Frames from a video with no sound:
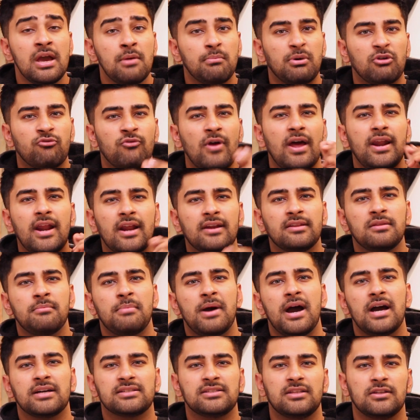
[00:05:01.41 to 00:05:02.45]
But right out of the
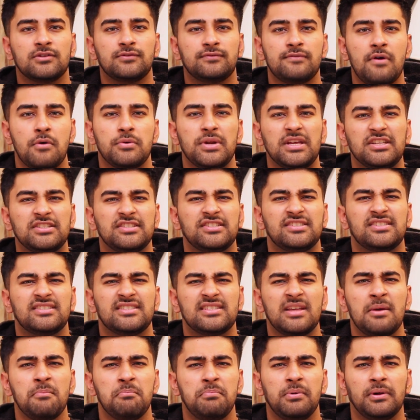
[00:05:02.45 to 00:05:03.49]
box, this phone is
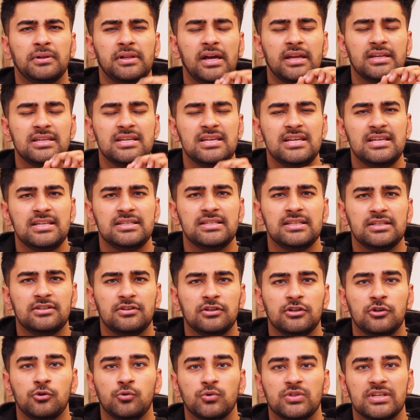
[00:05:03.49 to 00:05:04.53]
simple and easy to
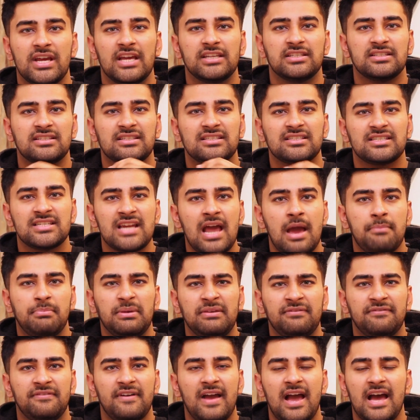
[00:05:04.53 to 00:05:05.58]
use. It's
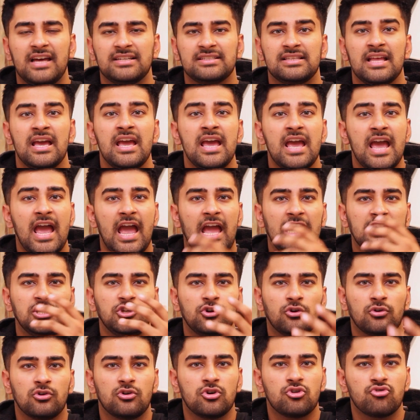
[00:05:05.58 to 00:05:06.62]
snappy fast, and
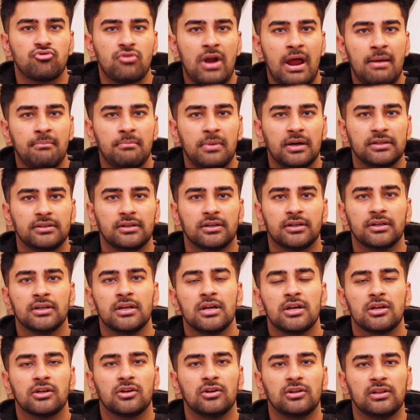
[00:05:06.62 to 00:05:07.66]
your grandmother
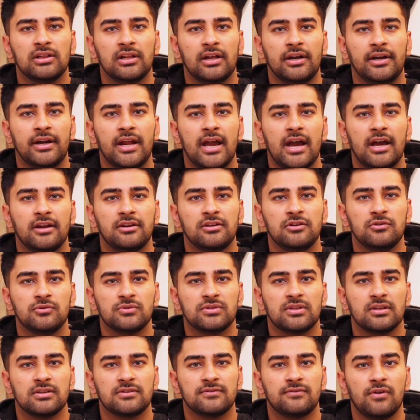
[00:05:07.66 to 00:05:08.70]
could learn how to
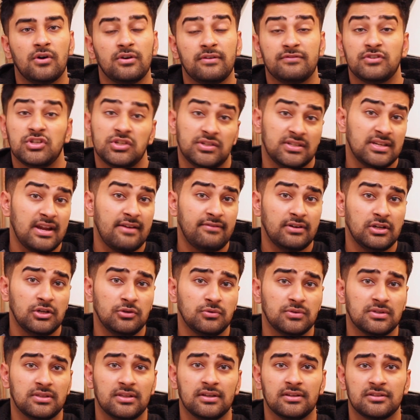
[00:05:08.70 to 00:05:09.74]
use this phone if she's never
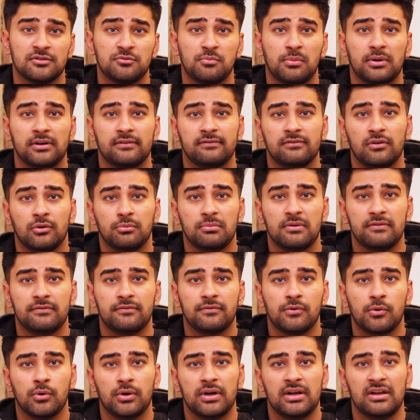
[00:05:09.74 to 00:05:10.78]
used this smartphone
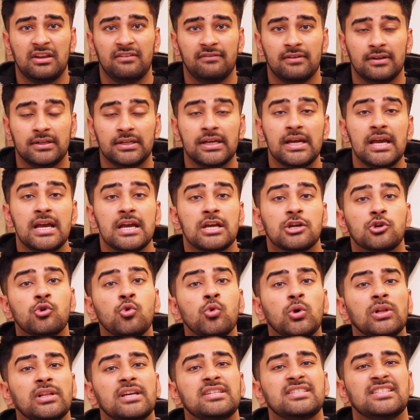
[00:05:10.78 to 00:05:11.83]
before even.
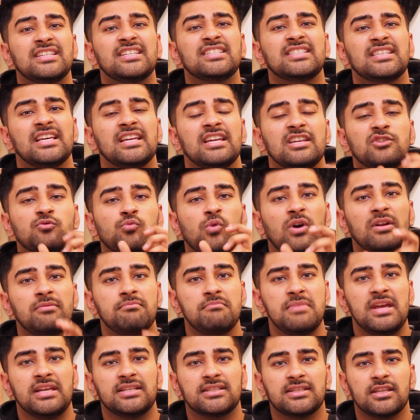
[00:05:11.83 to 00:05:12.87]
Google Assistant is what
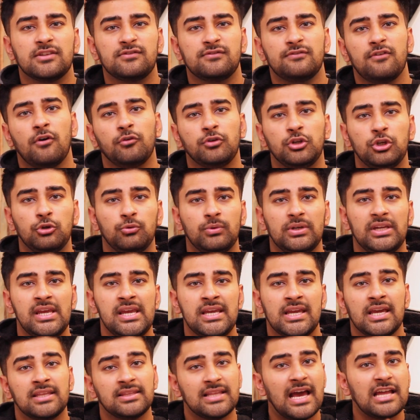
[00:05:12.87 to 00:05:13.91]
makes this phone
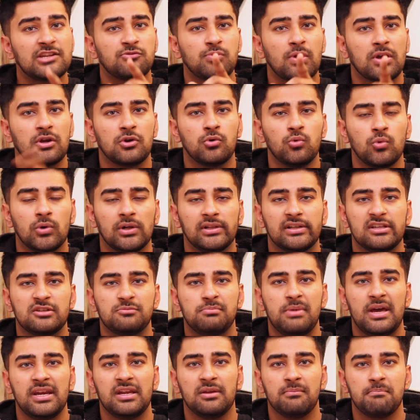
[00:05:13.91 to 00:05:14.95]
unique, and that's what Google is
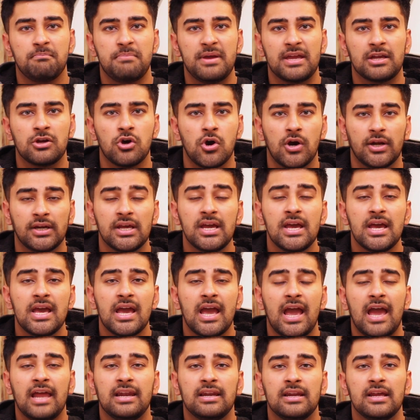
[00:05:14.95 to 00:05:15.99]
betting big on.
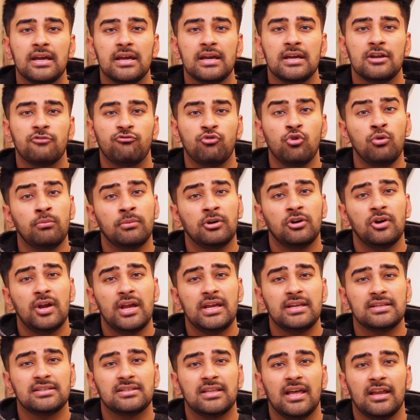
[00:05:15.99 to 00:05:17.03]
And rumor
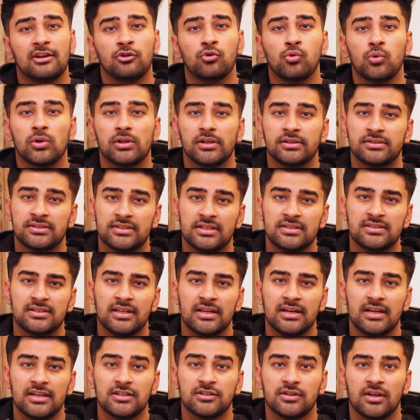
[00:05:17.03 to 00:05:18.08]
is that Google
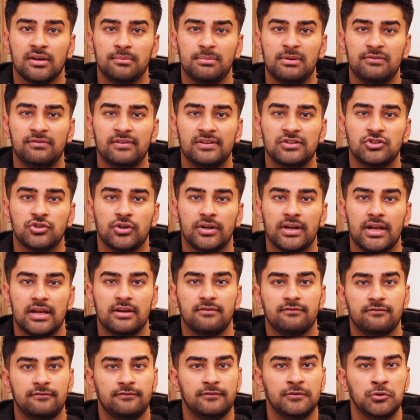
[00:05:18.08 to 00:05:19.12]
Assistant is going to be featured
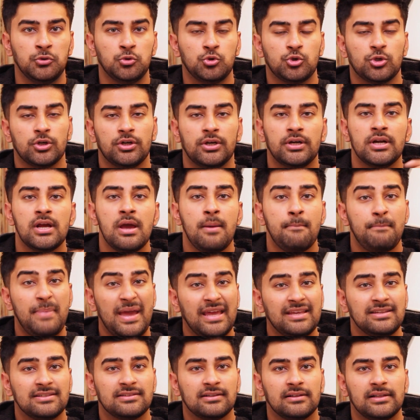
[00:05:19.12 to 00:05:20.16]
in future
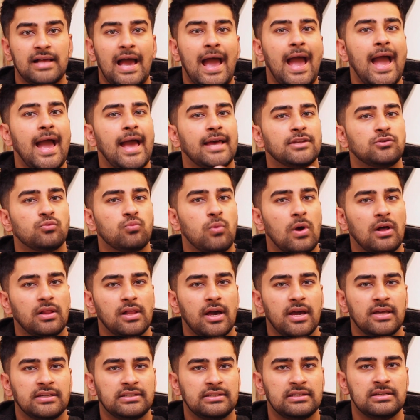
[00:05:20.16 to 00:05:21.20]
Pixel as well
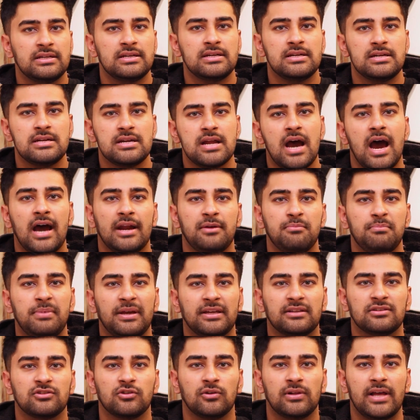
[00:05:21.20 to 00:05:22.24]
as
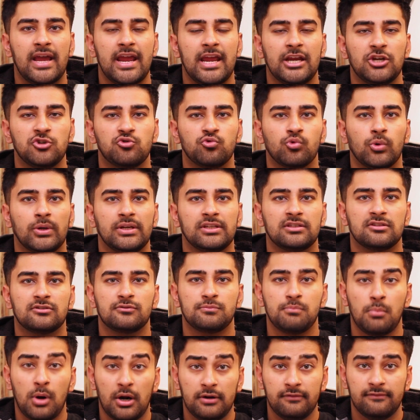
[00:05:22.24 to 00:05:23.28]
non-Pixel Android
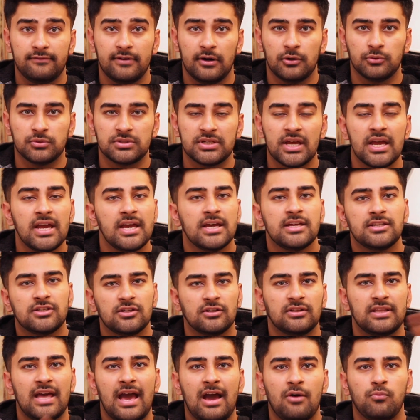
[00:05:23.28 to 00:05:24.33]
smartphones.
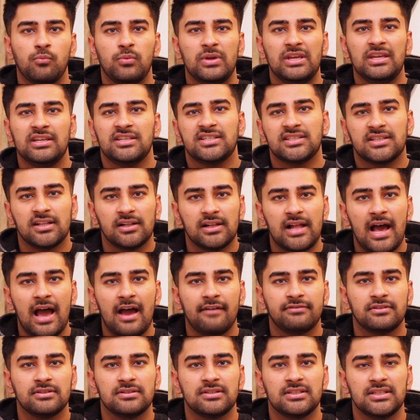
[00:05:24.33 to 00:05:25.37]
So that we still
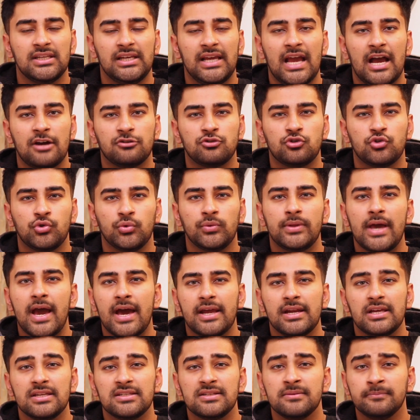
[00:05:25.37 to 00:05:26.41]
have to see how true
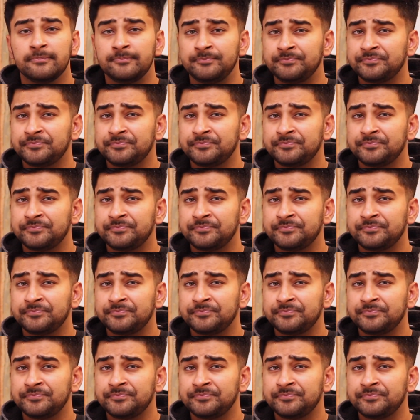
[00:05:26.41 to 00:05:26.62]
that is.